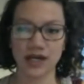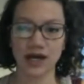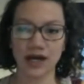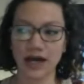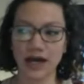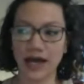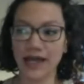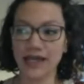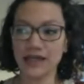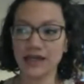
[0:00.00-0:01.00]

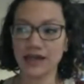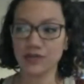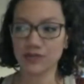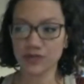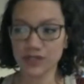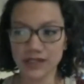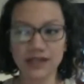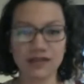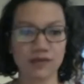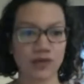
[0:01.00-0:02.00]
I really
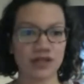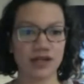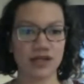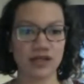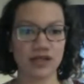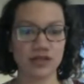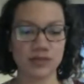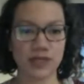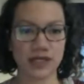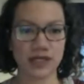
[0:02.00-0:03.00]
like the brand that I use
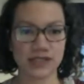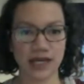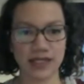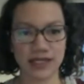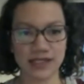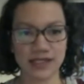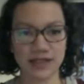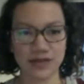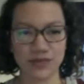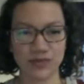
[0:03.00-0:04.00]
because I like
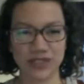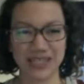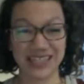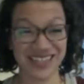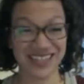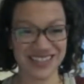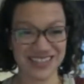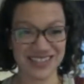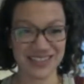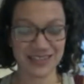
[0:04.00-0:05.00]
really
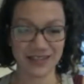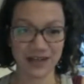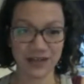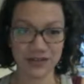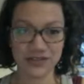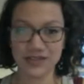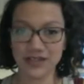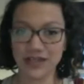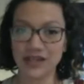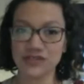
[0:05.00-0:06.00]
intense colors.
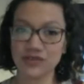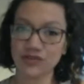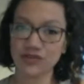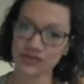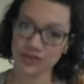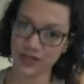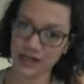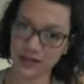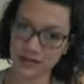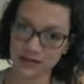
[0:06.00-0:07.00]
And so those are the
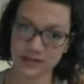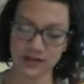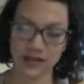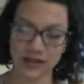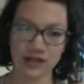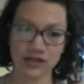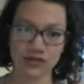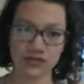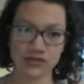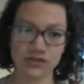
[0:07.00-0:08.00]
kind that I
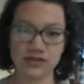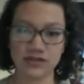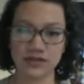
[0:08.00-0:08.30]
use.